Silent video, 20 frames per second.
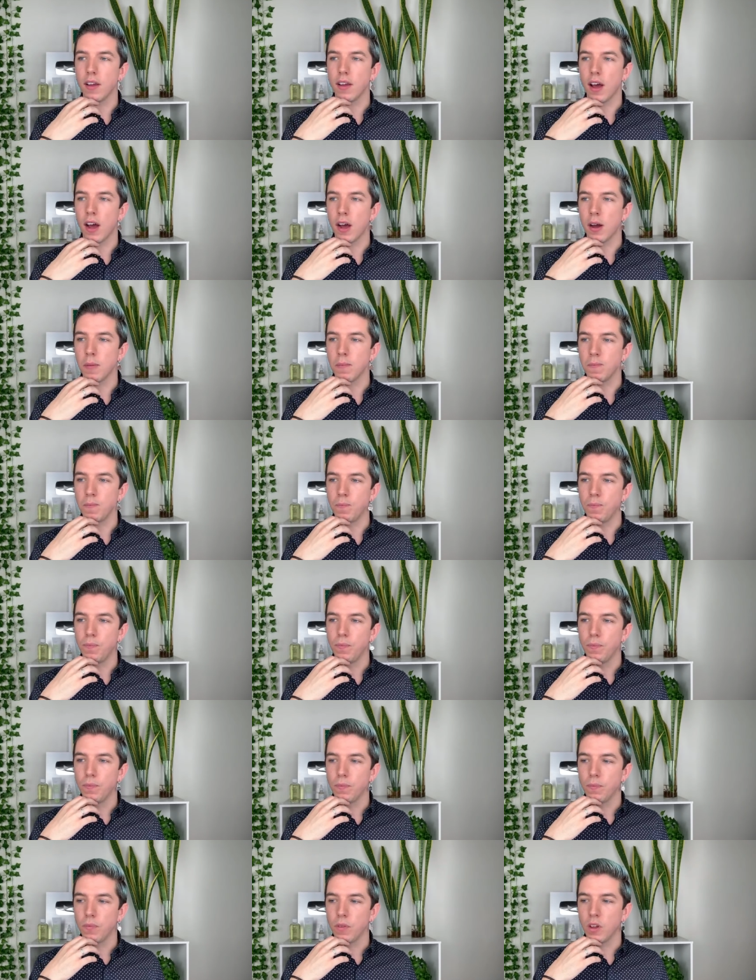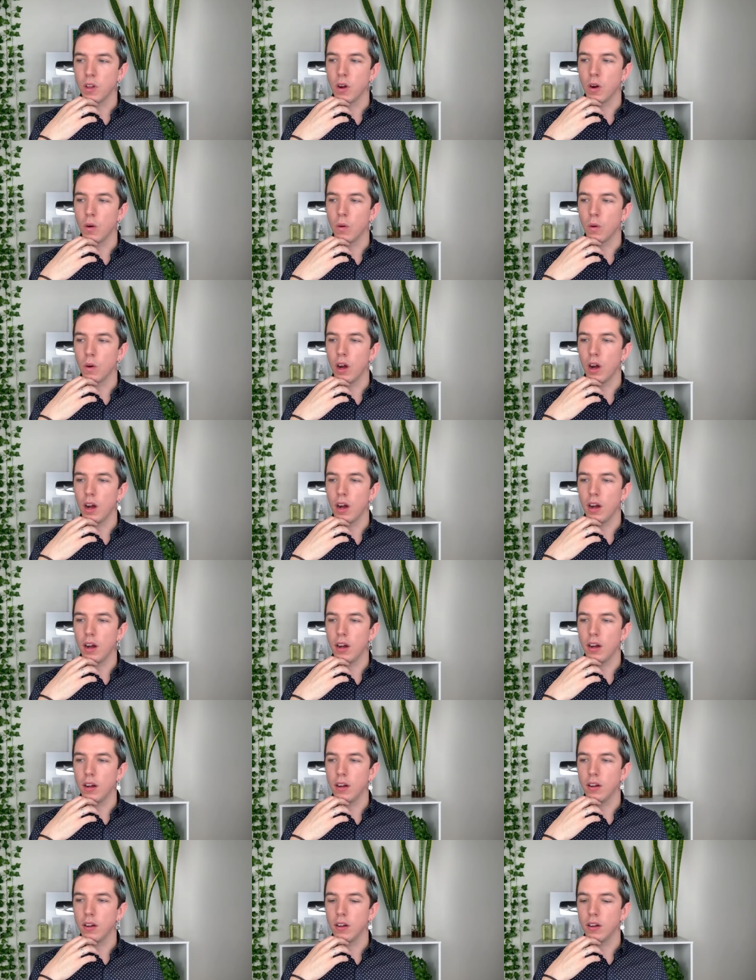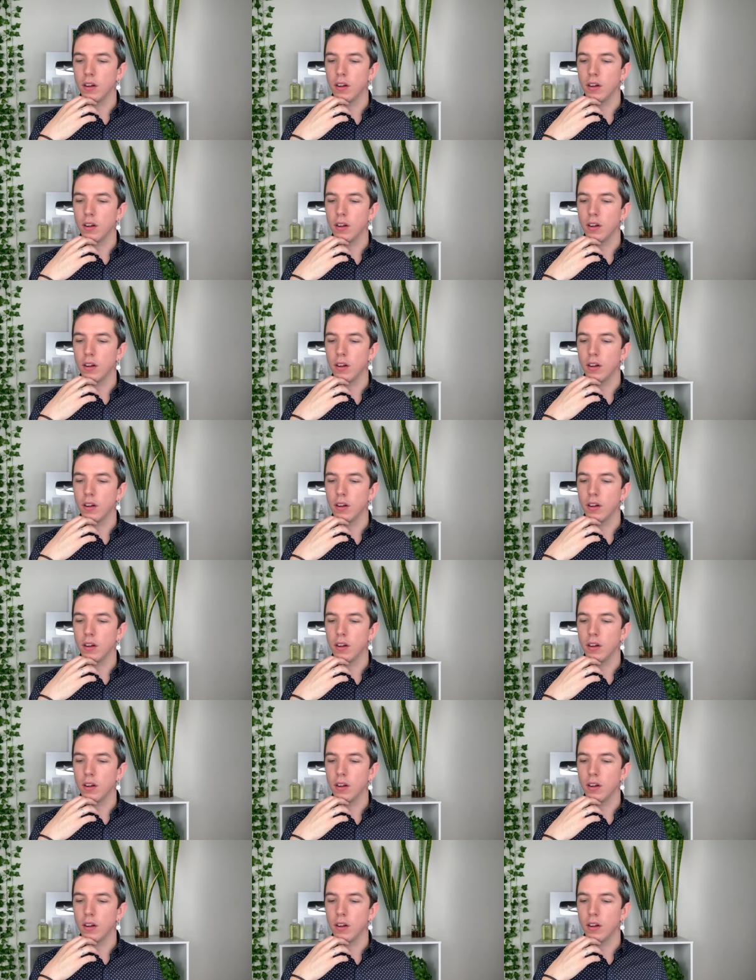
um, you know, uh,